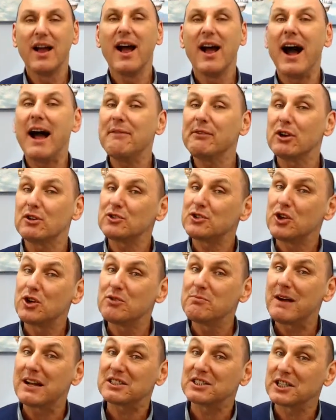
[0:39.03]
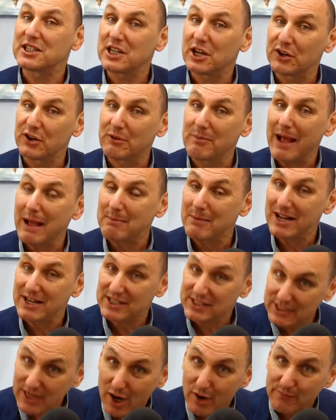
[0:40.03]
I haven't got too much to tell you about
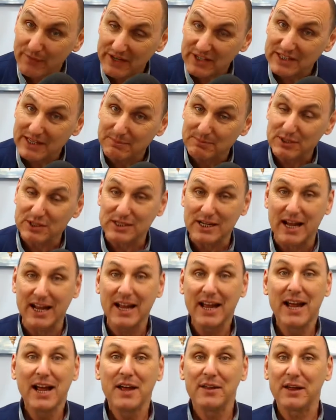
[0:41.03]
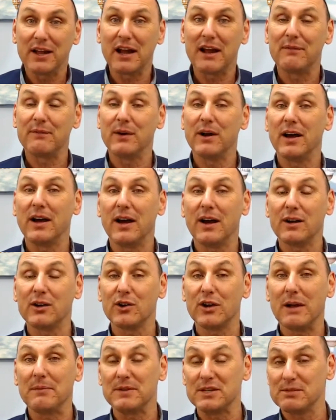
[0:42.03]
myself, except to say that I've
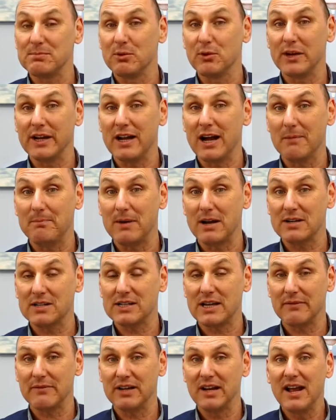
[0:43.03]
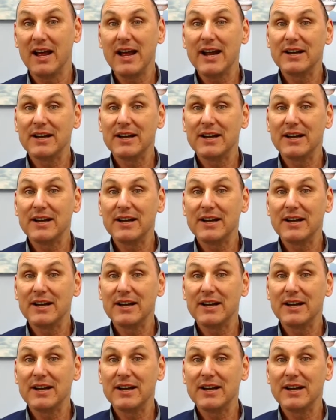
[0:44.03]
got up this morning, 7:30.